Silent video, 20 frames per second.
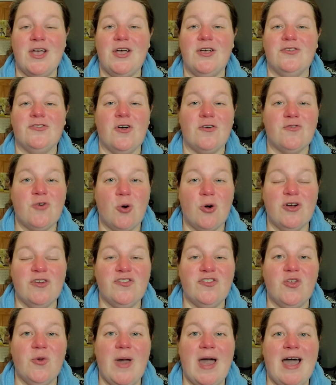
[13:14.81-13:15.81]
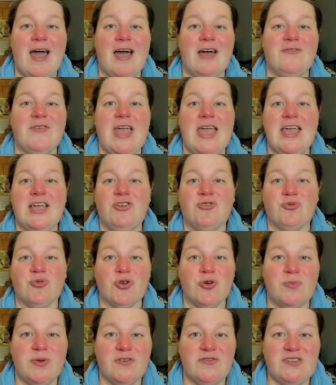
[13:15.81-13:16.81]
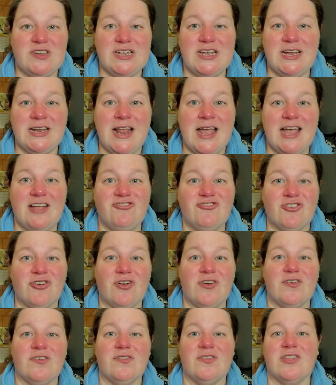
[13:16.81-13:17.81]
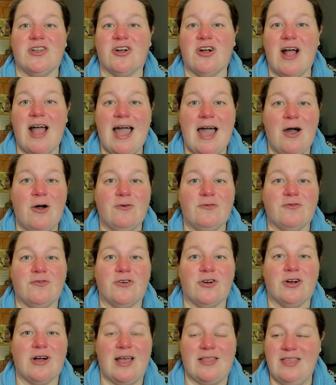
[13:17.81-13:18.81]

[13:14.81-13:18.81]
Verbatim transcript: So, of course, you have a group of teenagers that are out for,